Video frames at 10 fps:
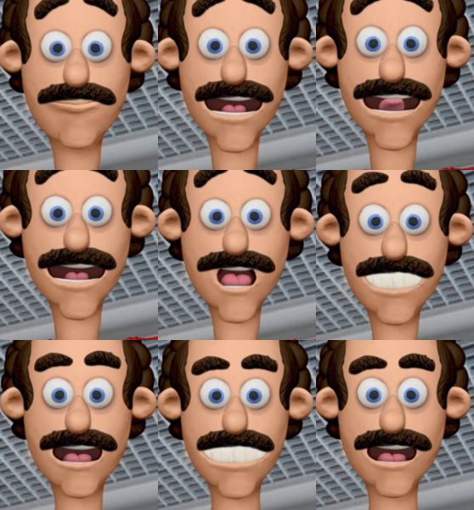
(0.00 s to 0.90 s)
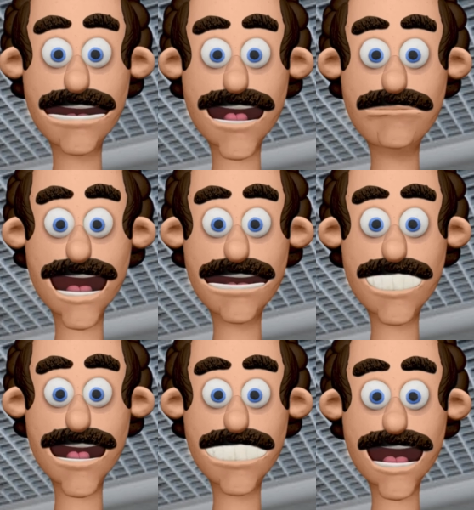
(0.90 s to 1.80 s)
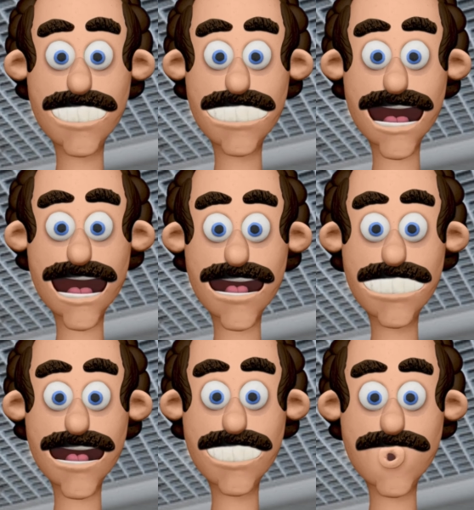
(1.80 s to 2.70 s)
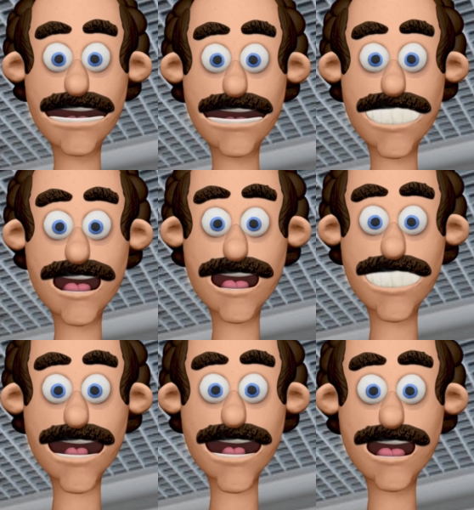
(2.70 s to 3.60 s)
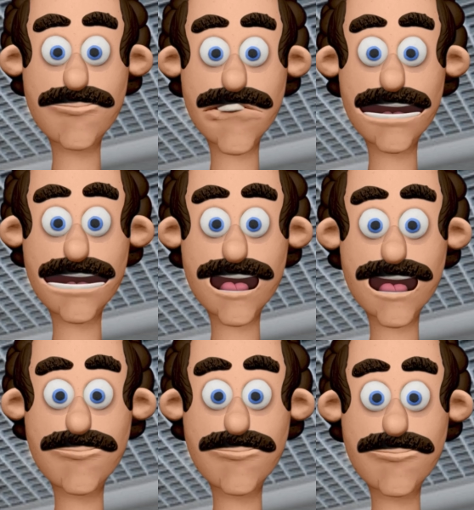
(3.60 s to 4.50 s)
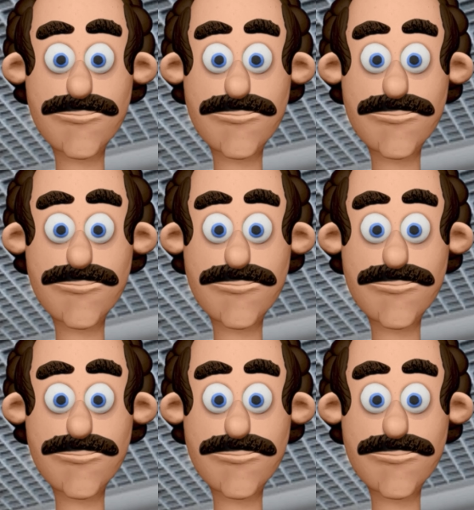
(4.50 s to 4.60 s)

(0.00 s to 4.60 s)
allowing for creative lighting designs and accentuating architectural features.